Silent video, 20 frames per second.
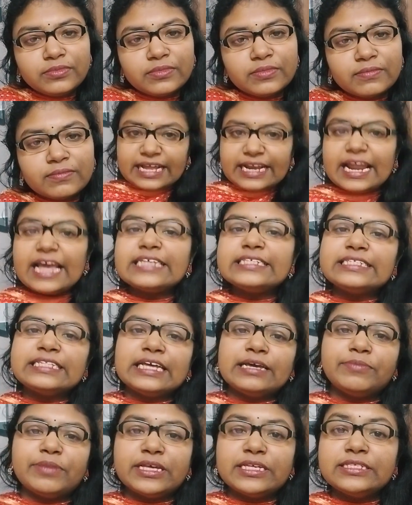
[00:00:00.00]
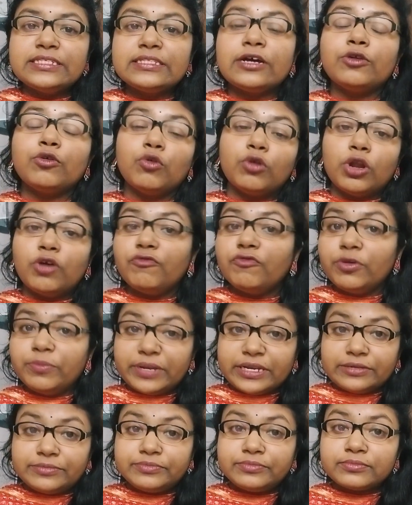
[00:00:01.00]
The next theme is the role of
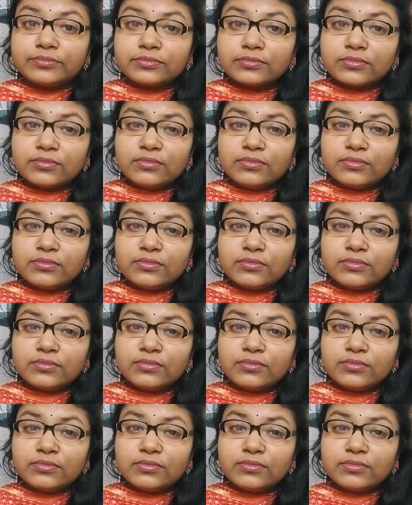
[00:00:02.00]
women.